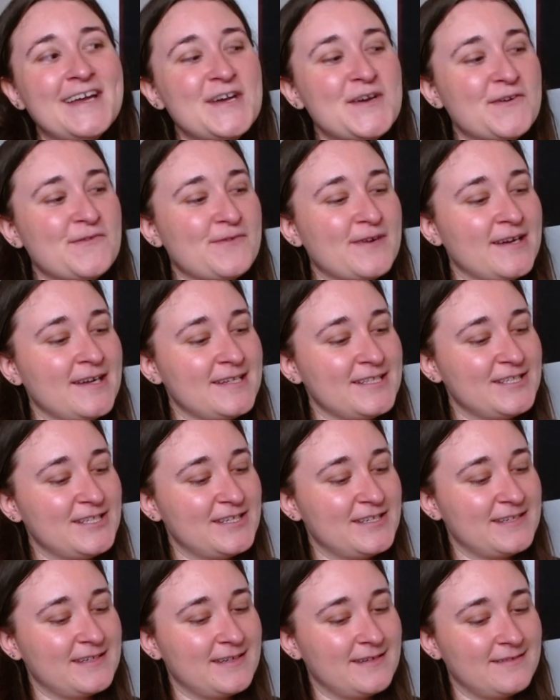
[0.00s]

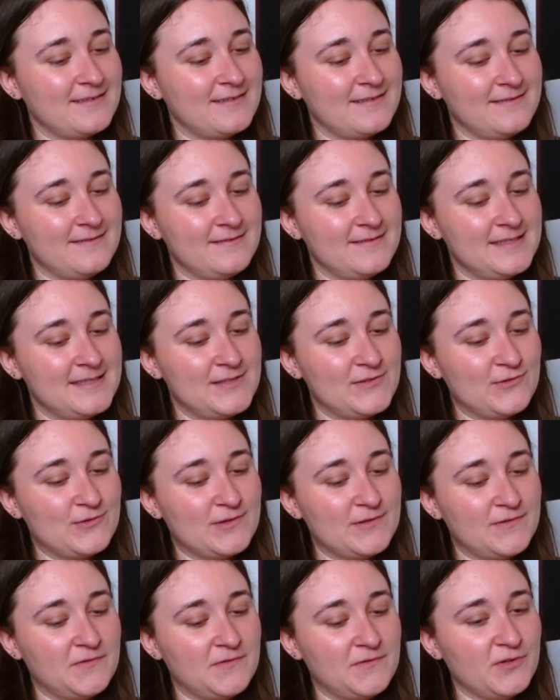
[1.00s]
which is sort
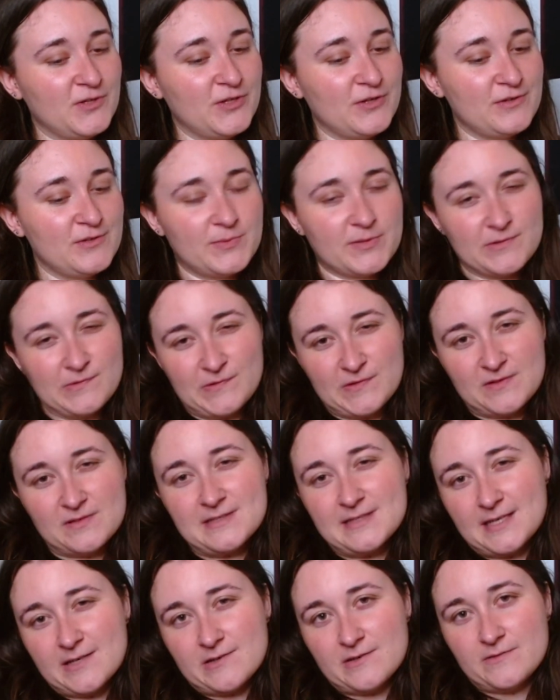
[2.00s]
of good but also
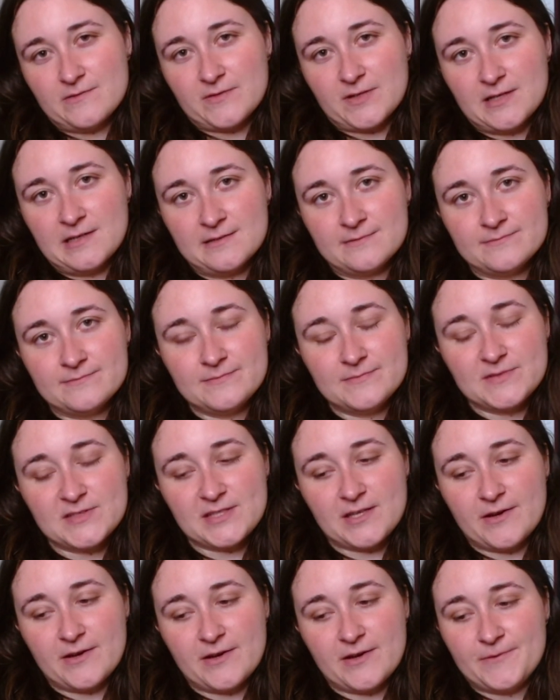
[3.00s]
terrifying.
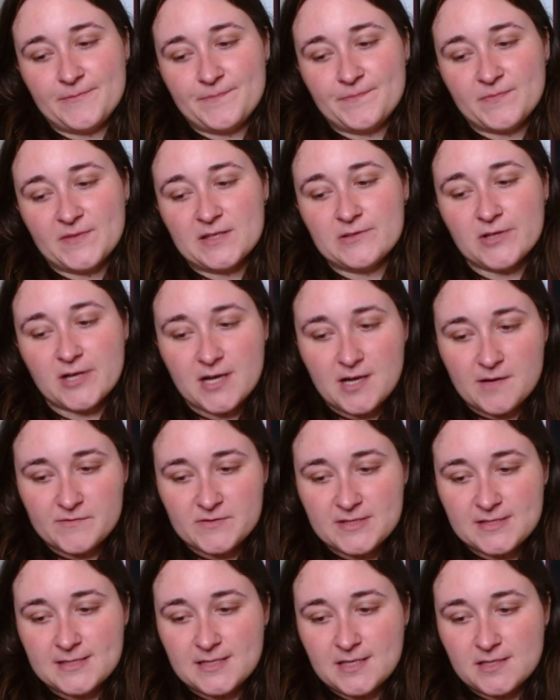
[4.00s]
So look
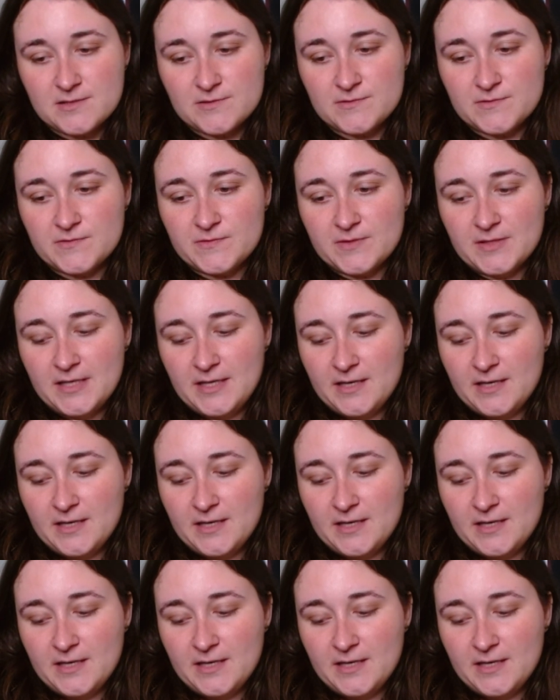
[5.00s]
after yourself.